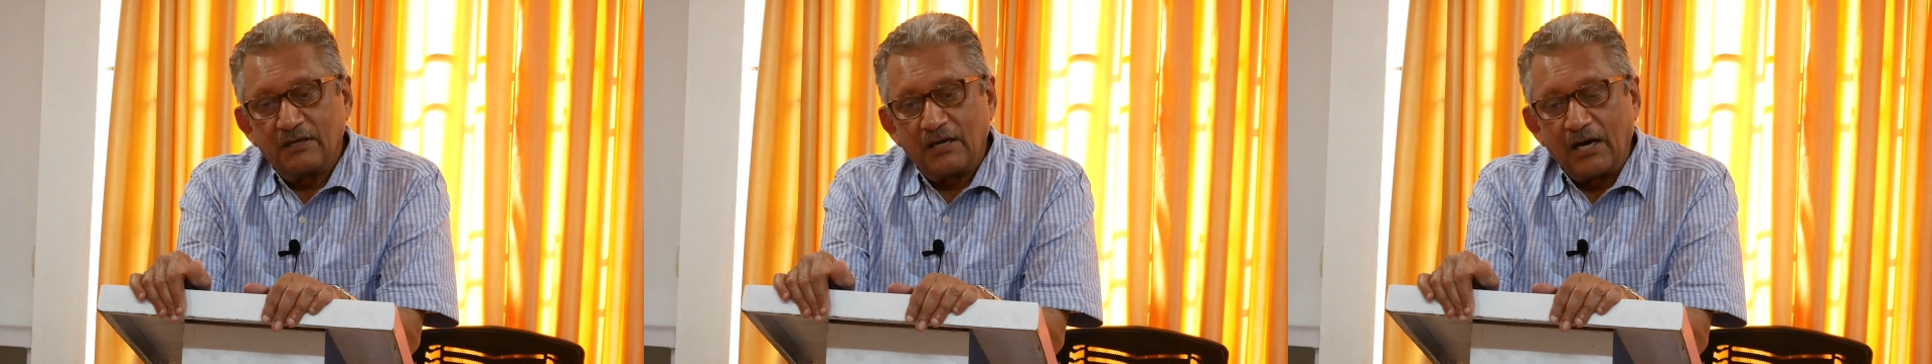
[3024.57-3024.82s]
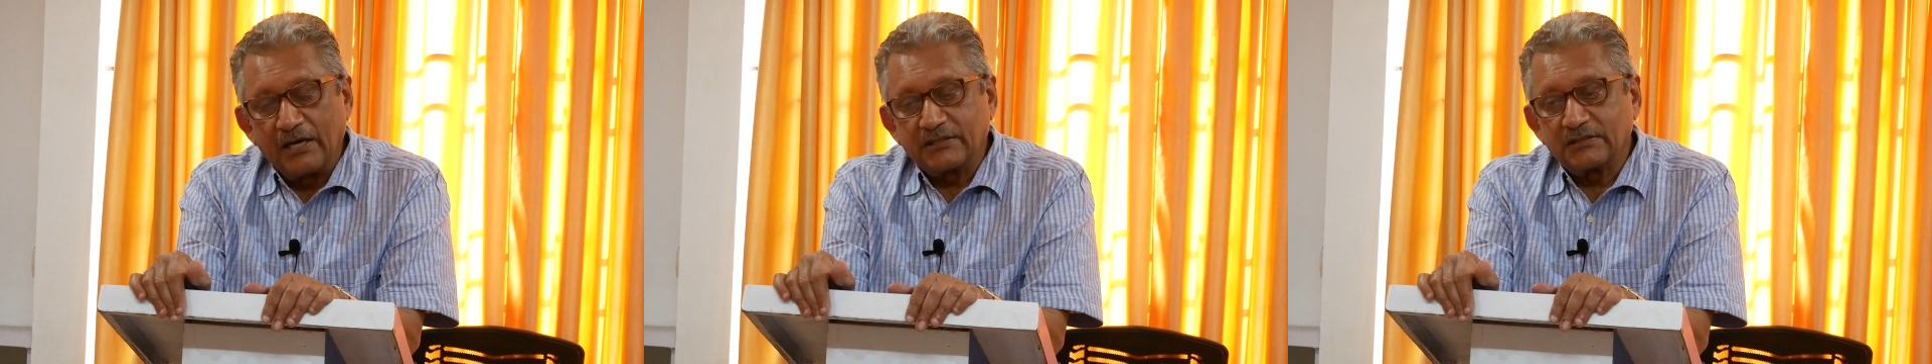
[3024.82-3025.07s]

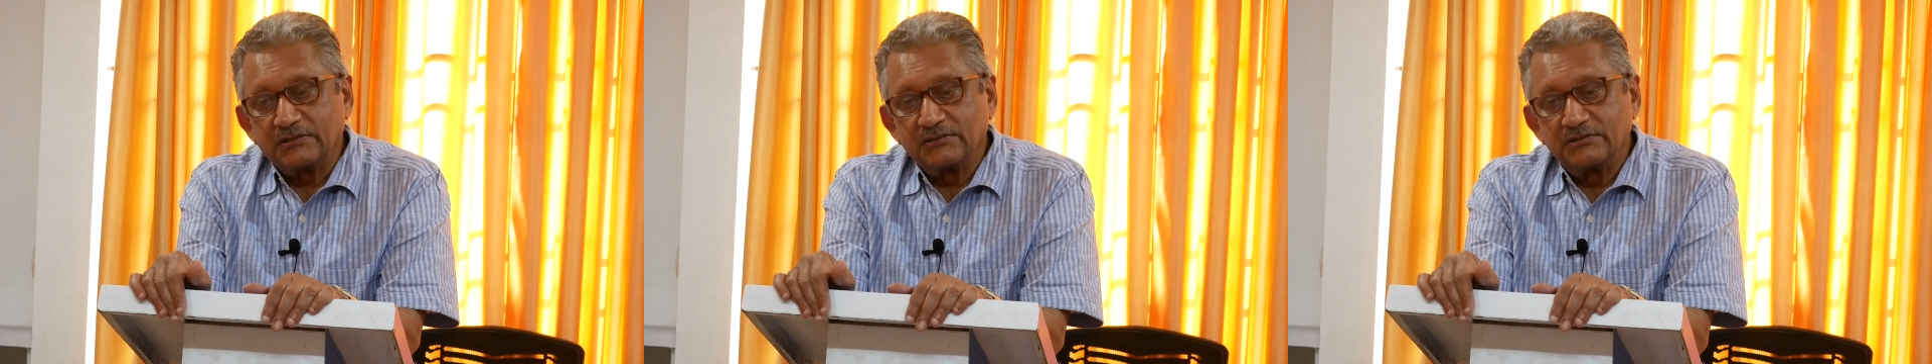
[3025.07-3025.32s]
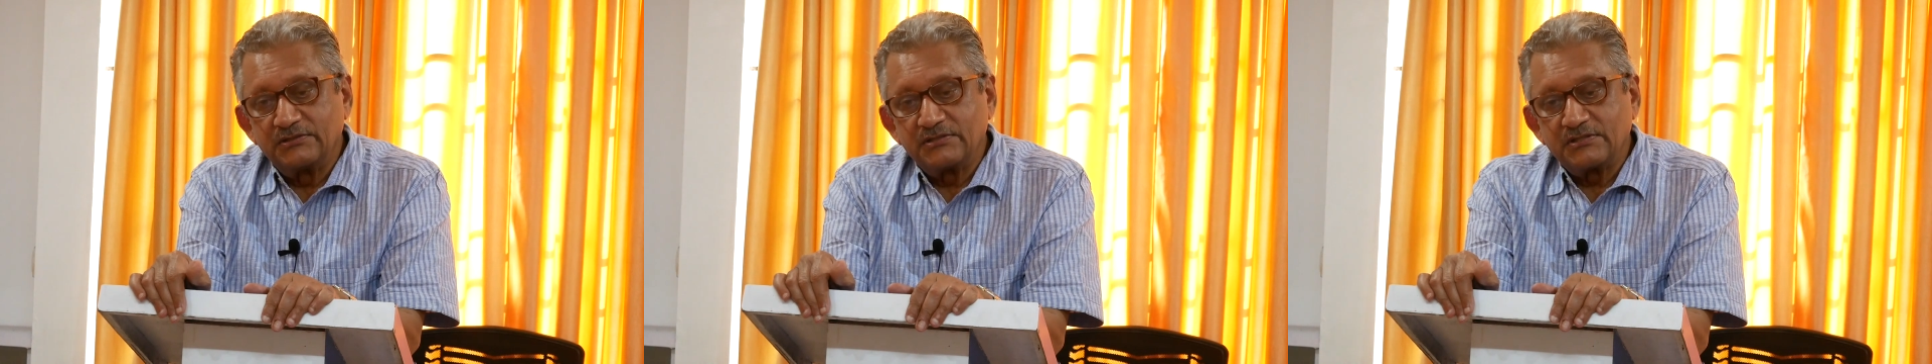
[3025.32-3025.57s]

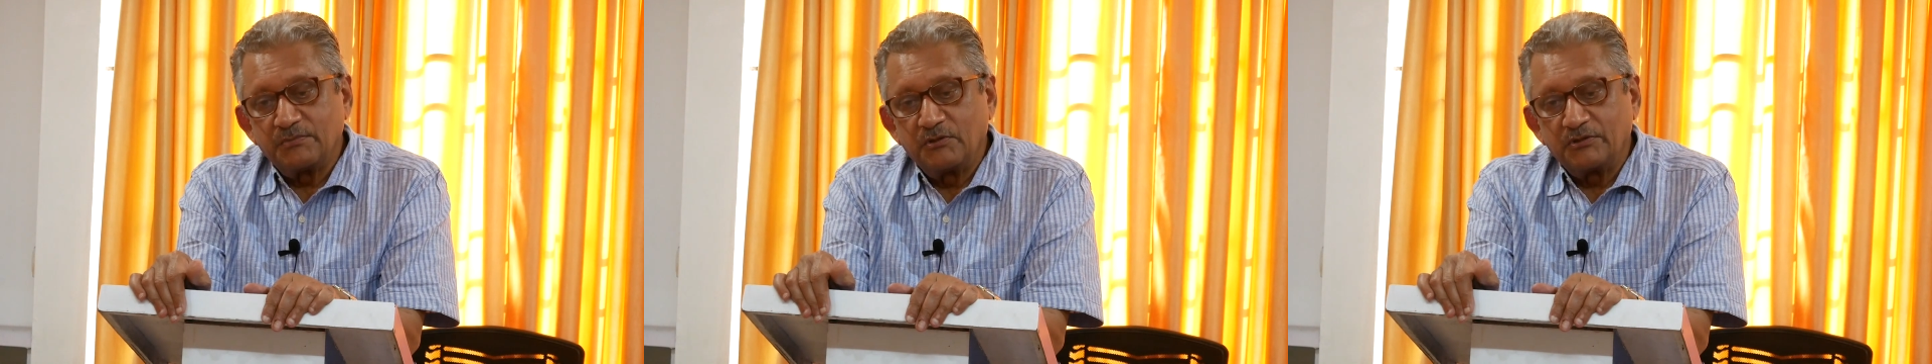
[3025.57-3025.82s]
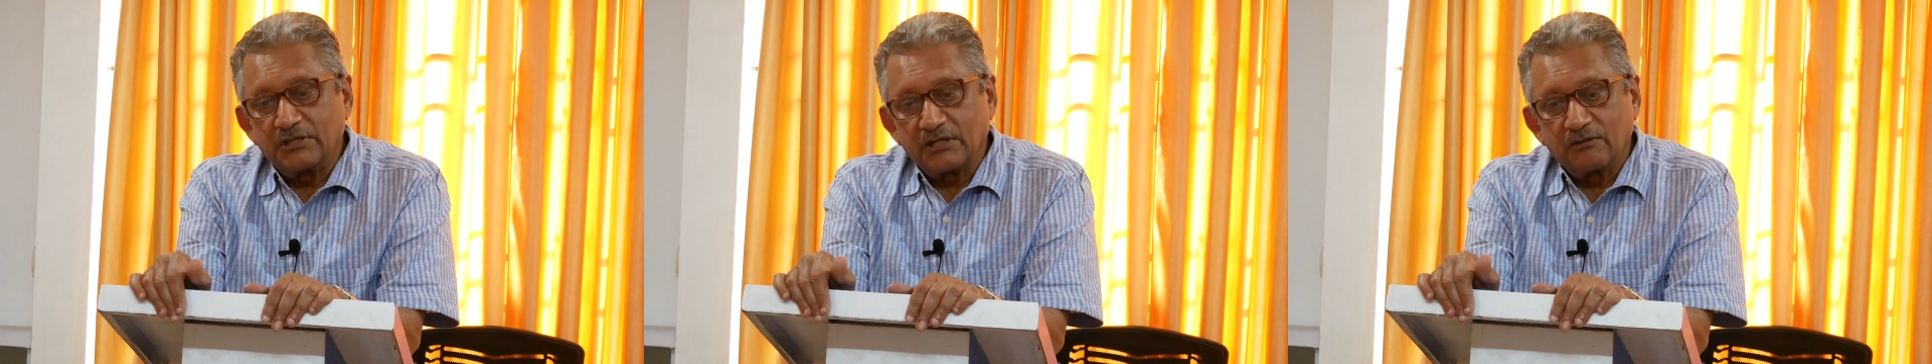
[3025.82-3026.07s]
articles
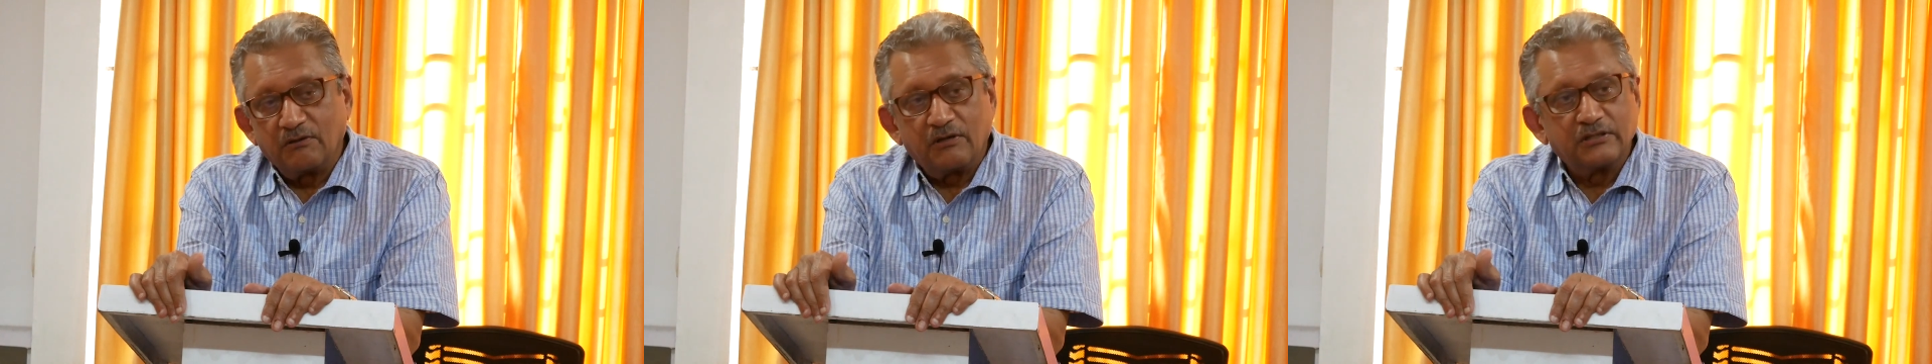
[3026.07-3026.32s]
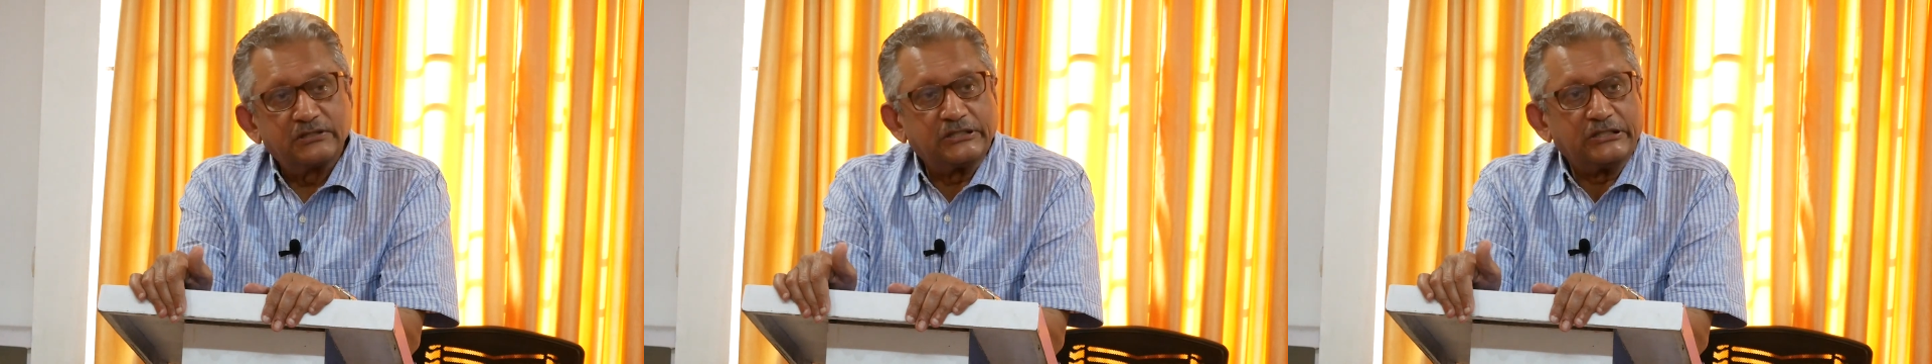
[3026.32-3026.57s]
about
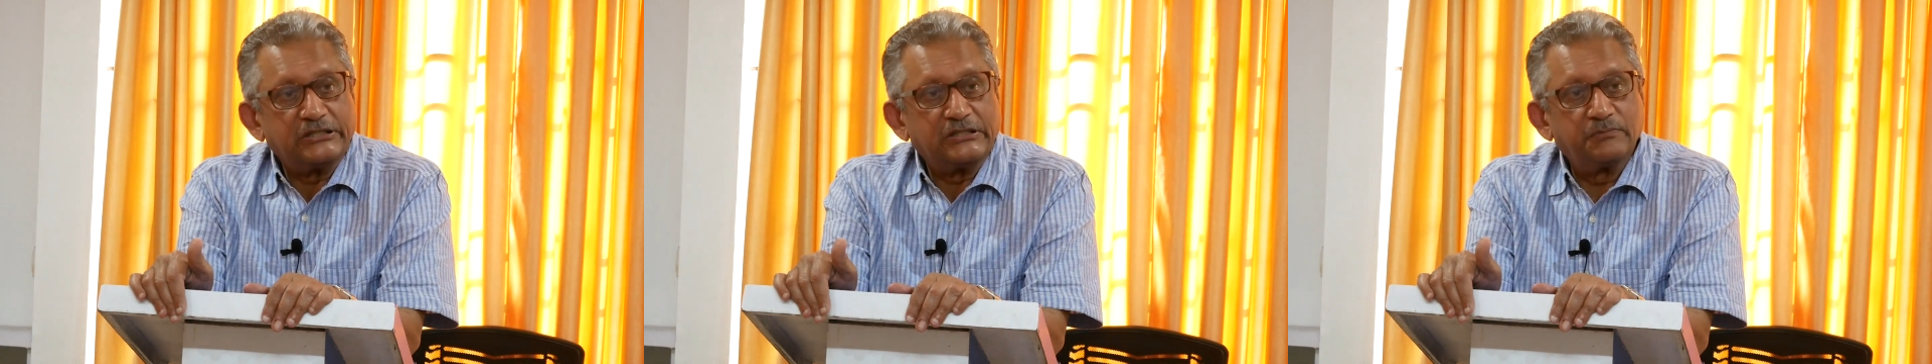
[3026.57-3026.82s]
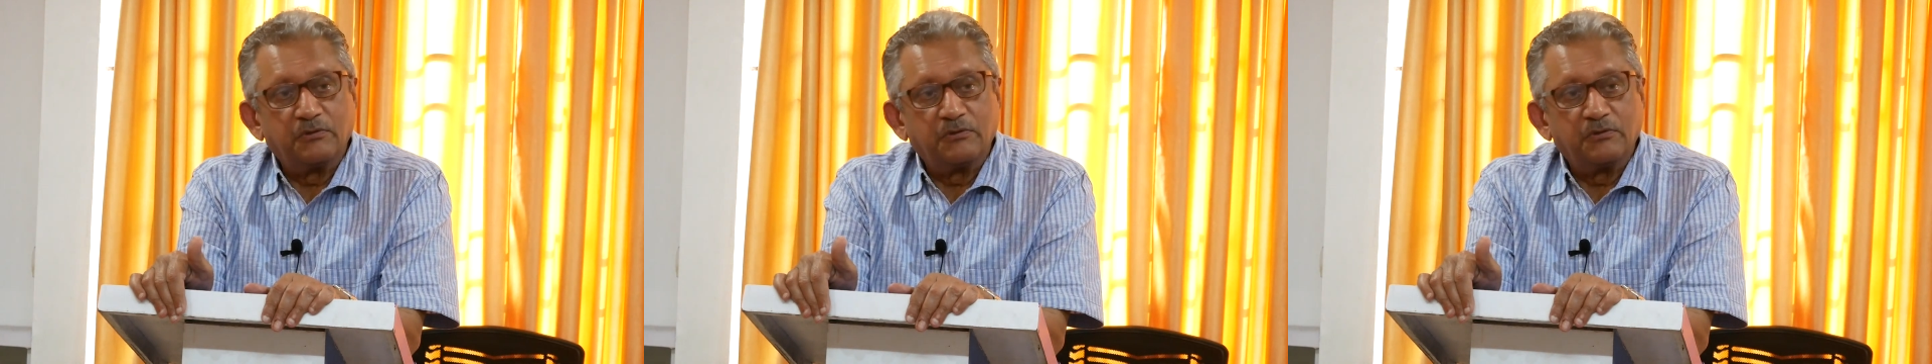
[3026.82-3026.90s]
technology,